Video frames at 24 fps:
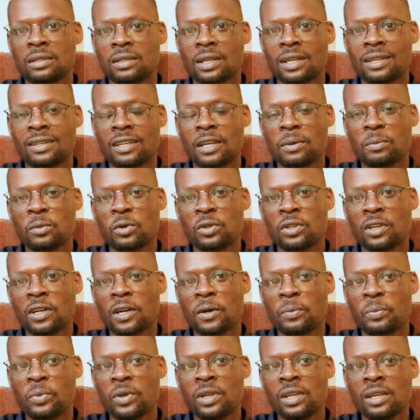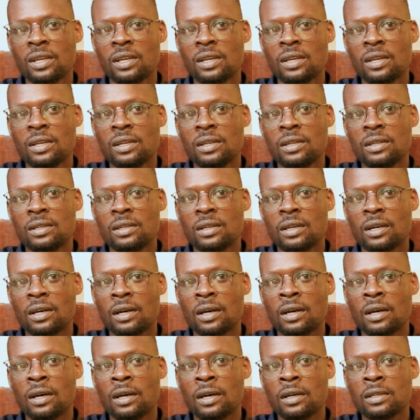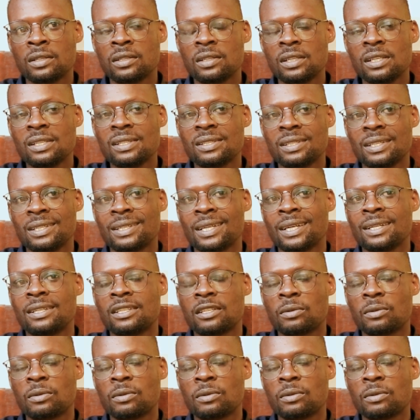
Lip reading: start chemotherapy. Since it had